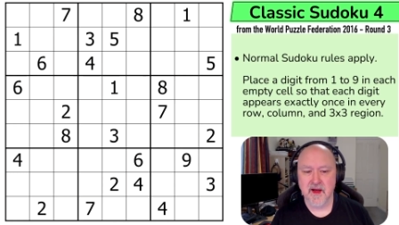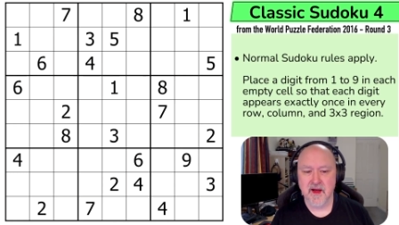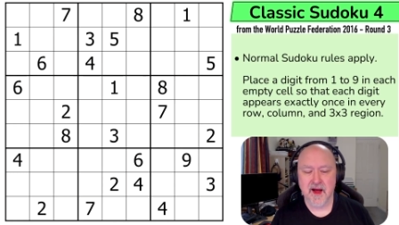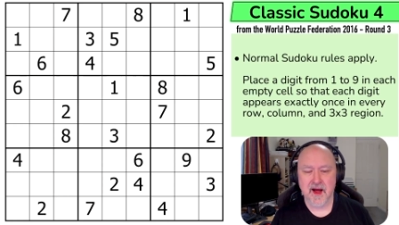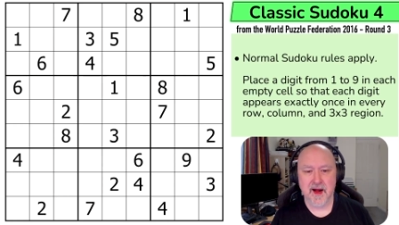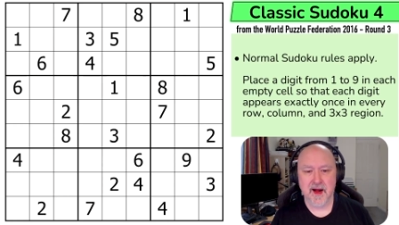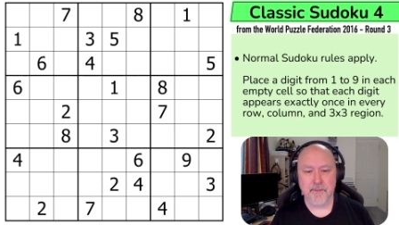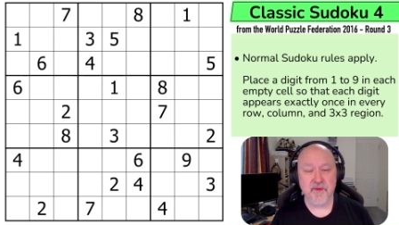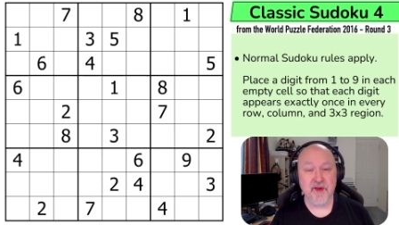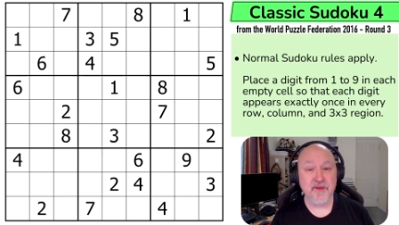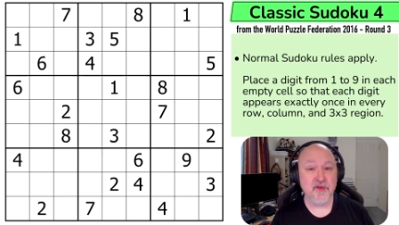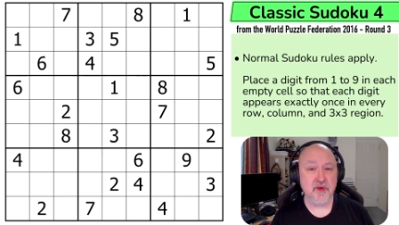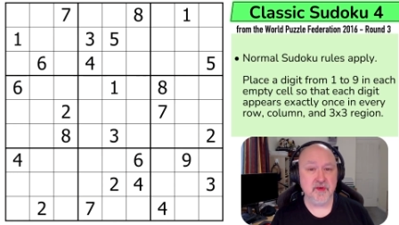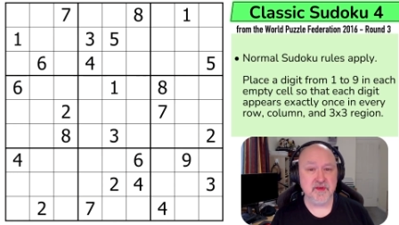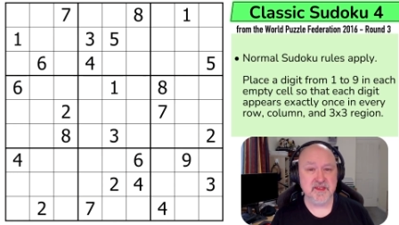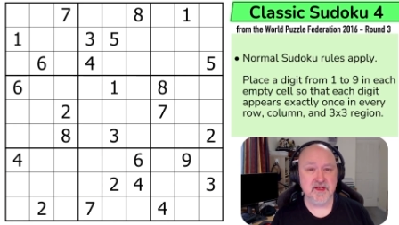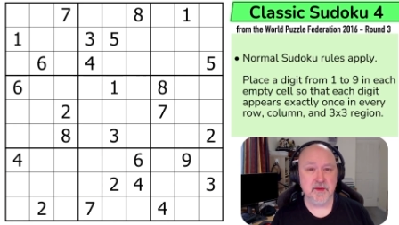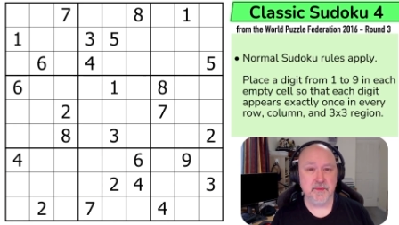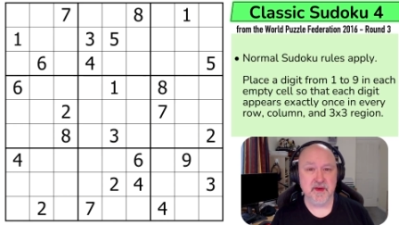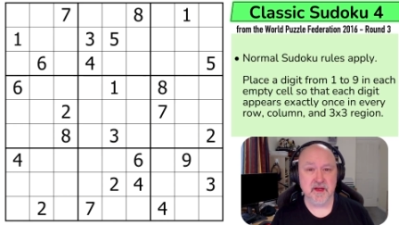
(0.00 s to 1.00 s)
Um, of
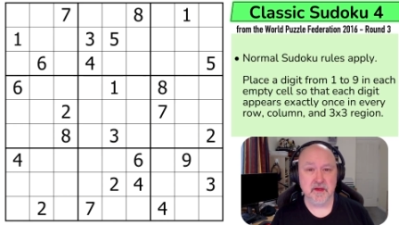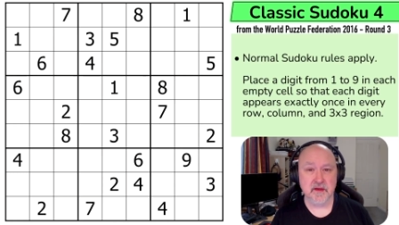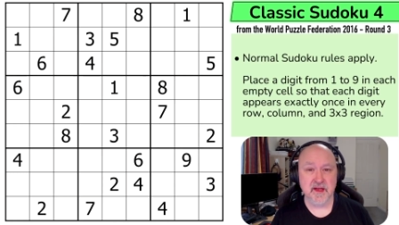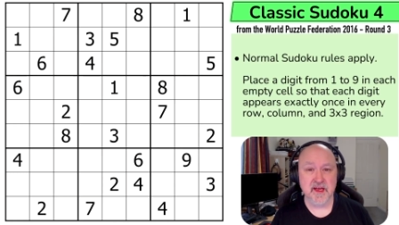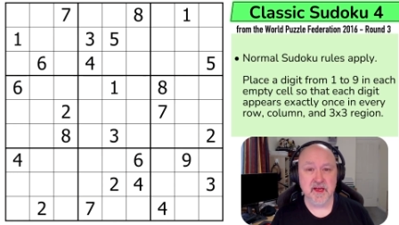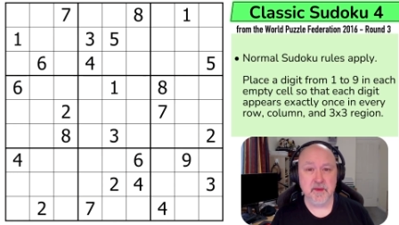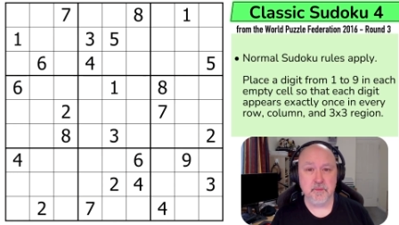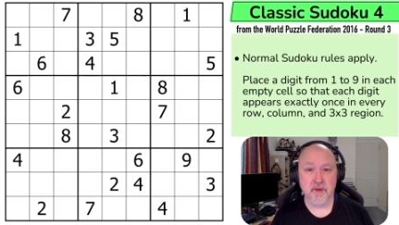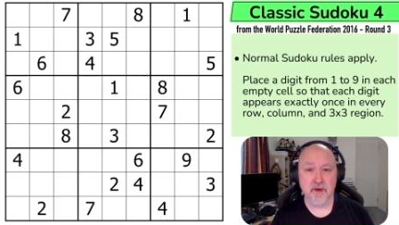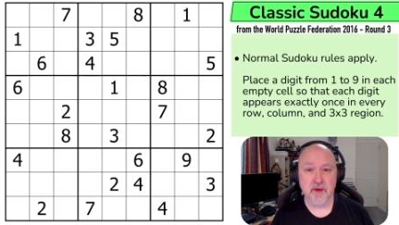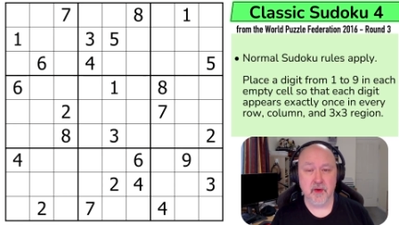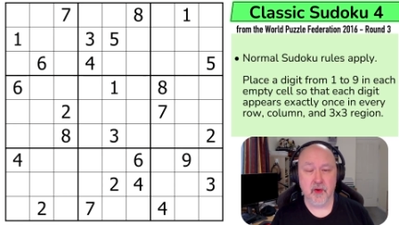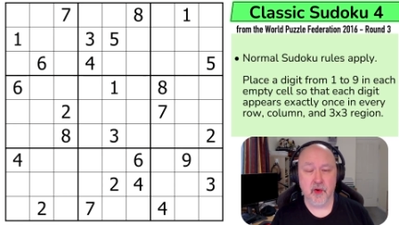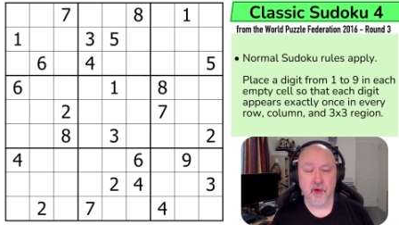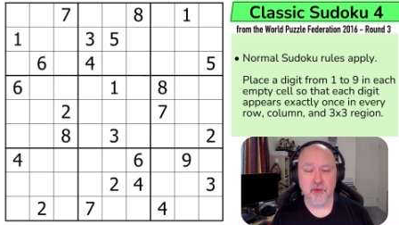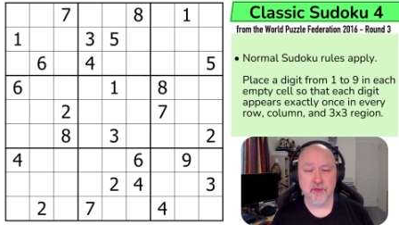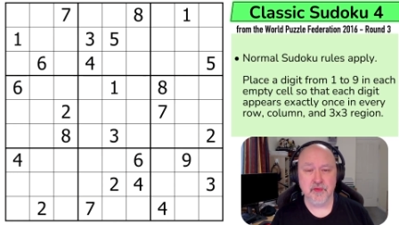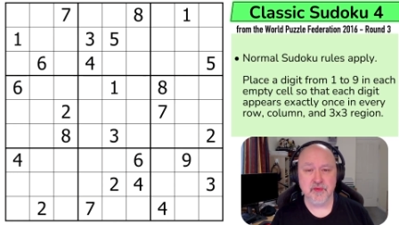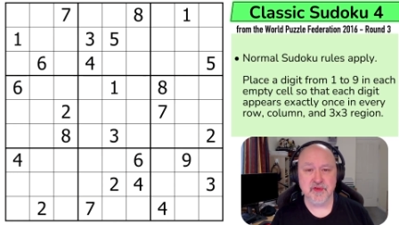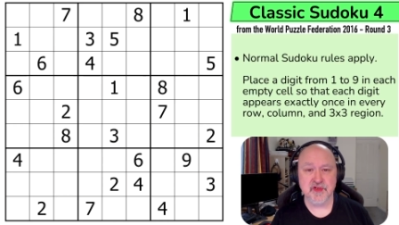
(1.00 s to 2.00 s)
course, there'll be a link
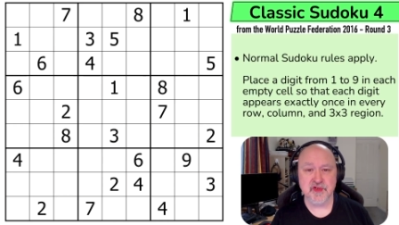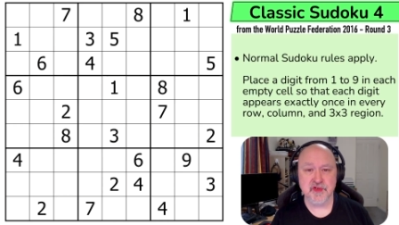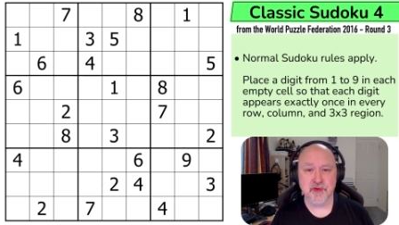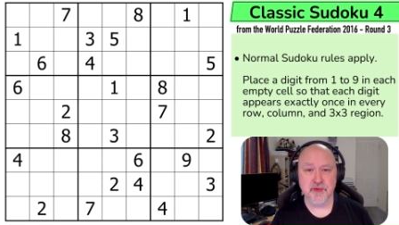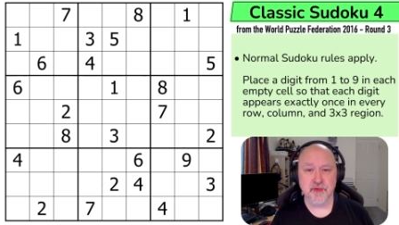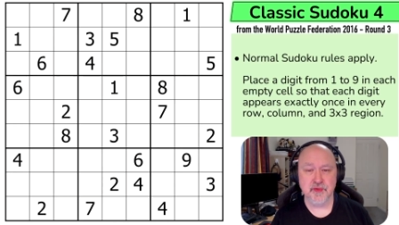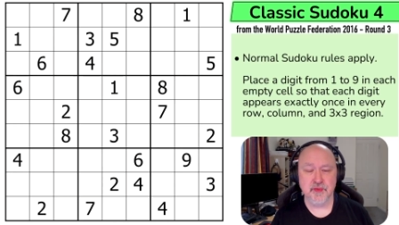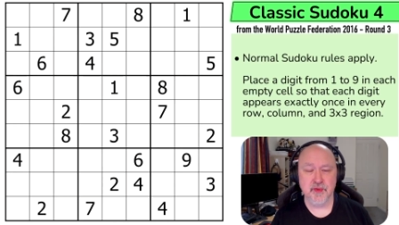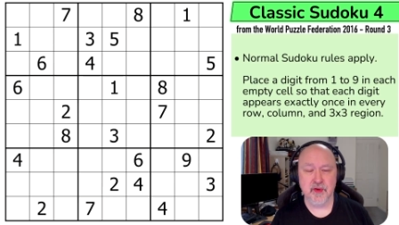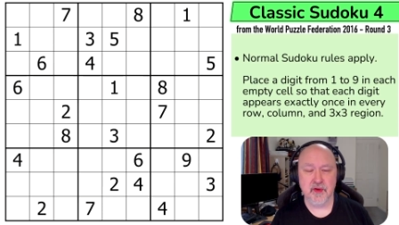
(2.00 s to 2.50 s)
below to